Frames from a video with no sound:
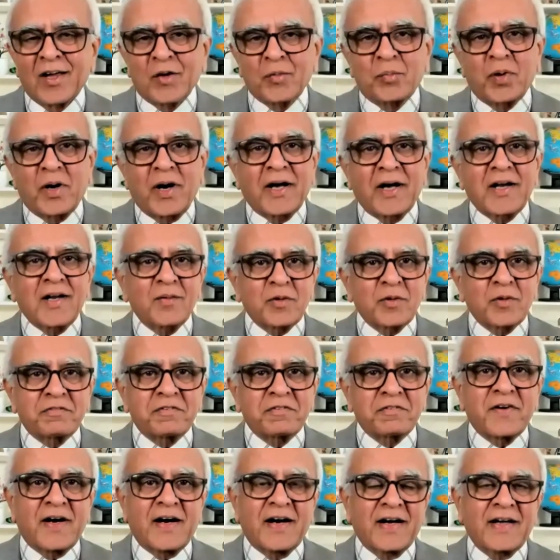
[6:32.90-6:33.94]
Point number
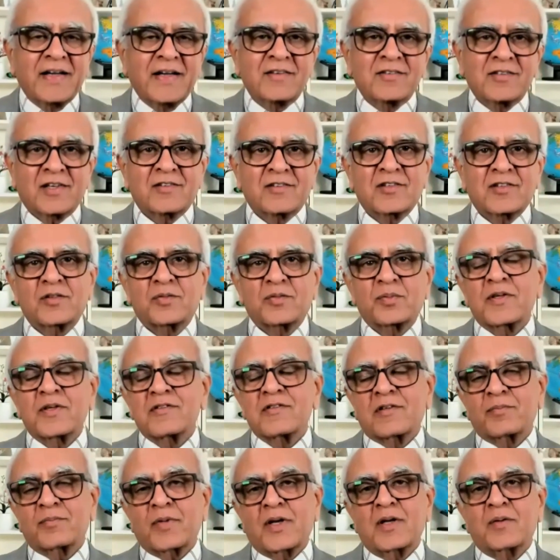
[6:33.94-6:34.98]
5, success
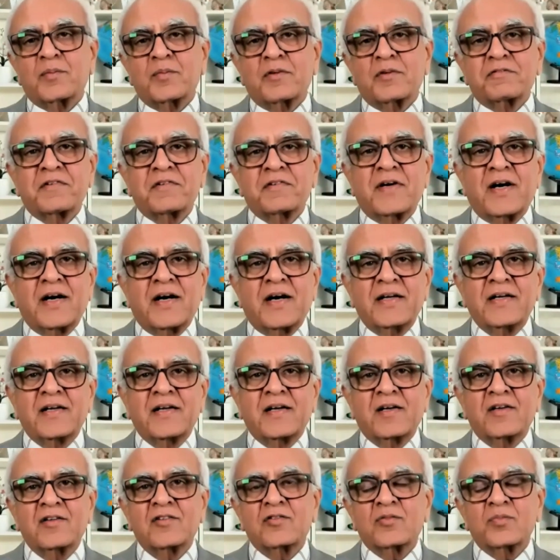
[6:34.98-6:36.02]
principle number 5
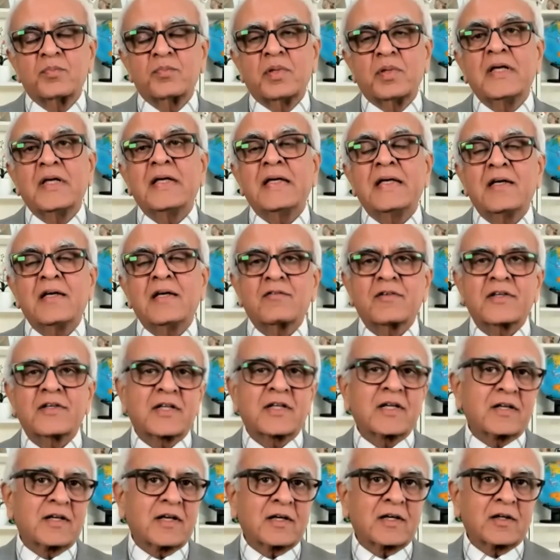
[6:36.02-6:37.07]
is be with
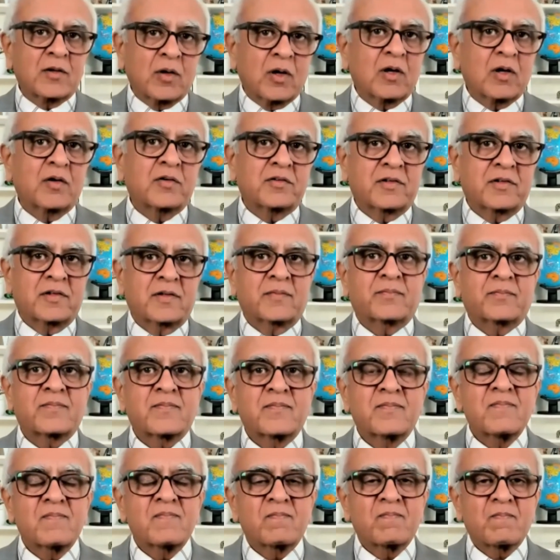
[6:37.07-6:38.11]
the technology.
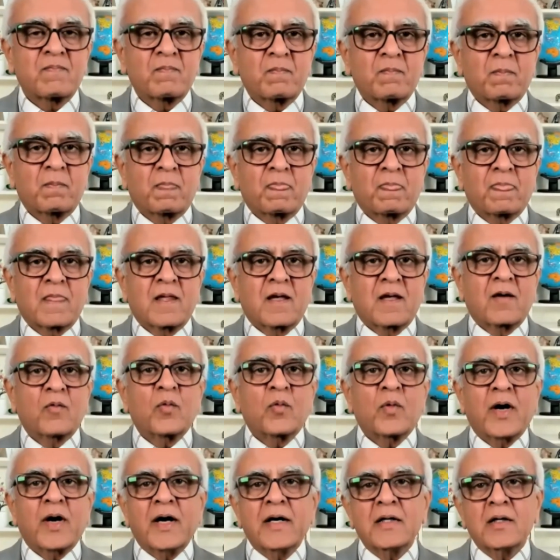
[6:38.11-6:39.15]

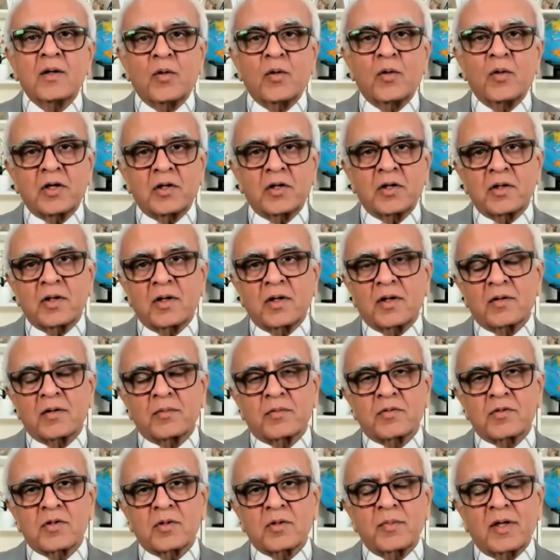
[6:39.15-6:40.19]
Why you want to
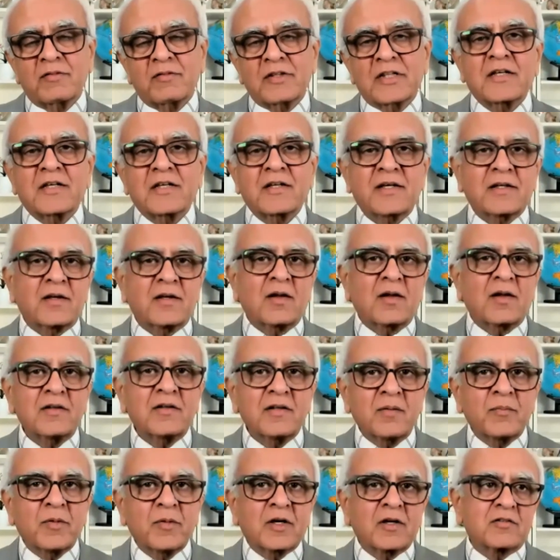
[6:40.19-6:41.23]
be with the
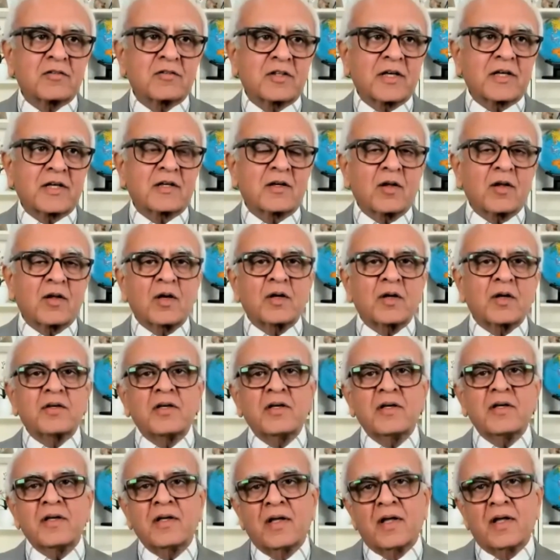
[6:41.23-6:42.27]
technology? Because
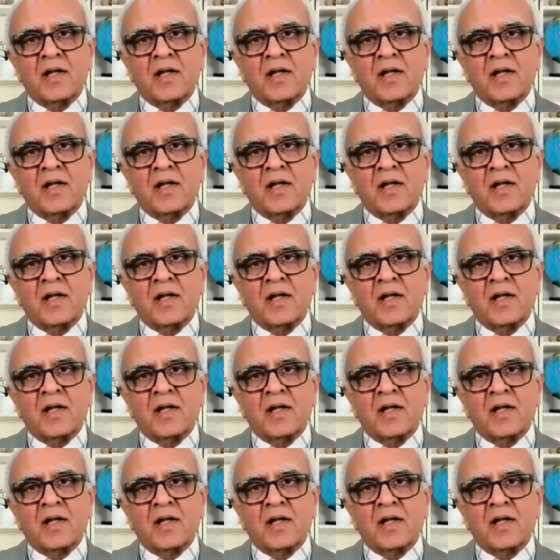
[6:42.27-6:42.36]
technology